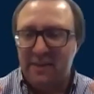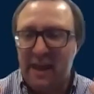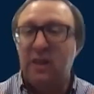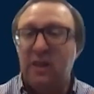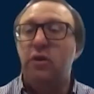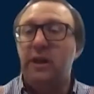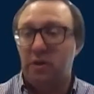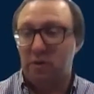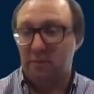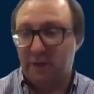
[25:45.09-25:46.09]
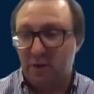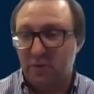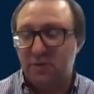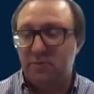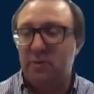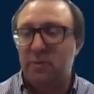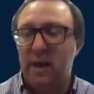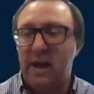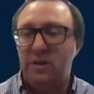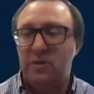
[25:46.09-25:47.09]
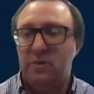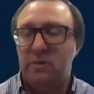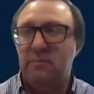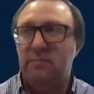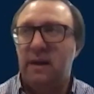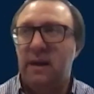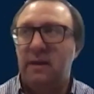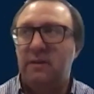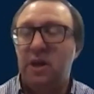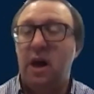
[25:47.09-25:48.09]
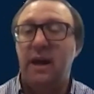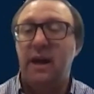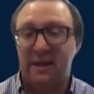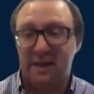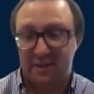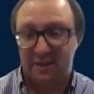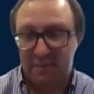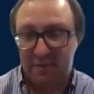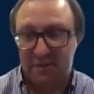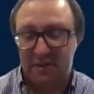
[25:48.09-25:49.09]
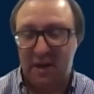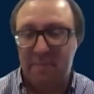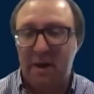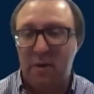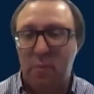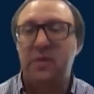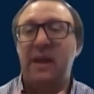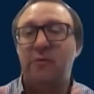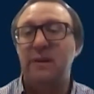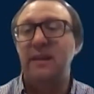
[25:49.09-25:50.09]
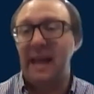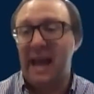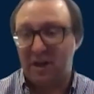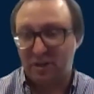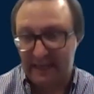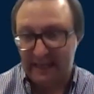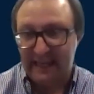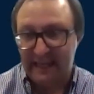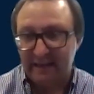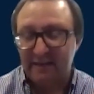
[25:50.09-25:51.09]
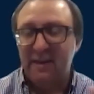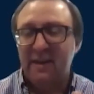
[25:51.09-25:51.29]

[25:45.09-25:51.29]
that learning curve that goes through as you're talking to customers about what they really actually need,